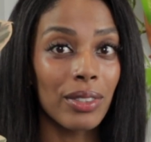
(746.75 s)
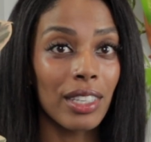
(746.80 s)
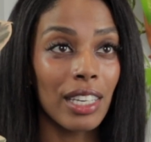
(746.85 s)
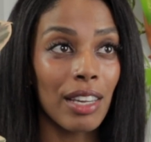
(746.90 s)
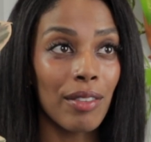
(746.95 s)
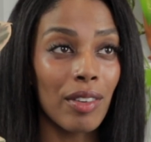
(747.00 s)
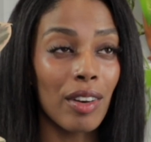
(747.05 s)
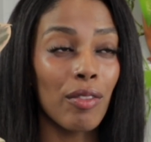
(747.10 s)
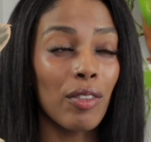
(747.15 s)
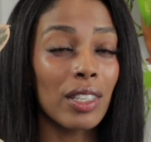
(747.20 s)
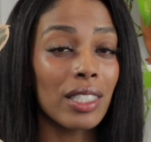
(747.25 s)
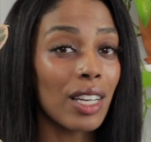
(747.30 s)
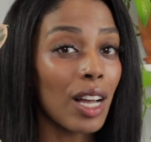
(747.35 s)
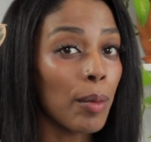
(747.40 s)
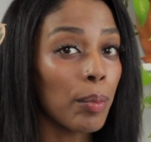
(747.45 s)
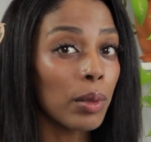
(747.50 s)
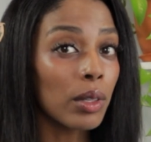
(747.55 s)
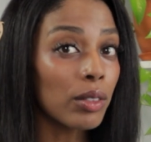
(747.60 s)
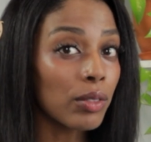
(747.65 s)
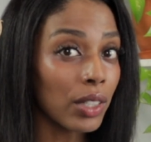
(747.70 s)
Even if it's a
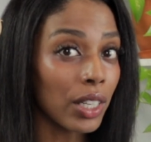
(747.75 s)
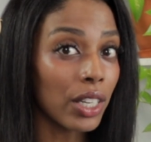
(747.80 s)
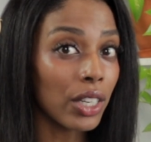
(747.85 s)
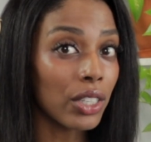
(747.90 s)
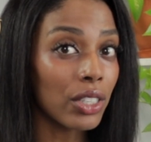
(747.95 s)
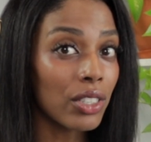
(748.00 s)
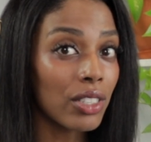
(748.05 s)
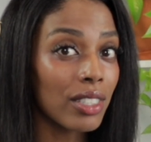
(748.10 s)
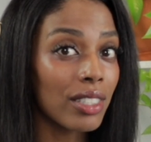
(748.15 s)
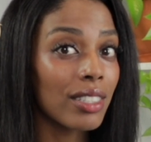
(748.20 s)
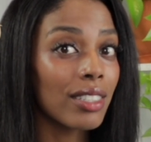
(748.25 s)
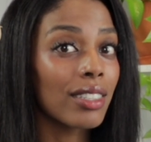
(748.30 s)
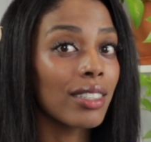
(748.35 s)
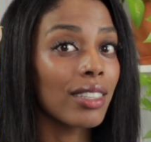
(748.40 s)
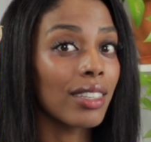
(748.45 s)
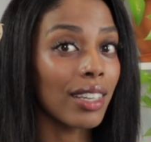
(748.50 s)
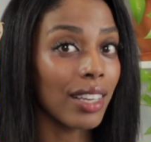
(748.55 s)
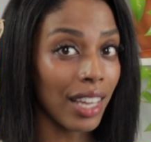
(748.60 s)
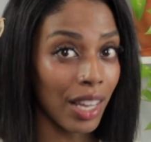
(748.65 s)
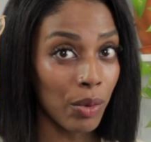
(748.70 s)
couple of years,
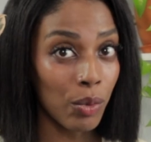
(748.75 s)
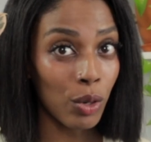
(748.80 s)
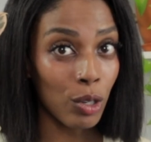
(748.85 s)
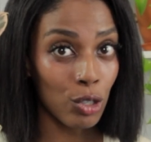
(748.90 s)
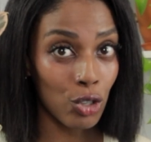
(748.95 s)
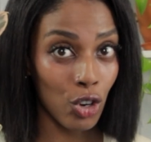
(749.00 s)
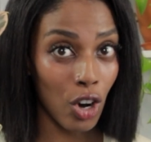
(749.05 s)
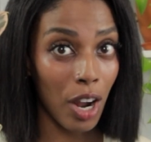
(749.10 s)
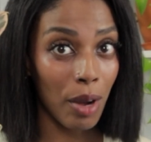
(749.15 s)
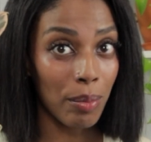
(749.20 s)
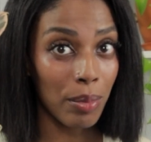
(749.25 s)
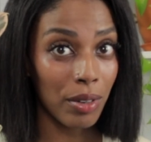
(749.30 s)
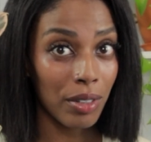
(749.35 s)
it will drop.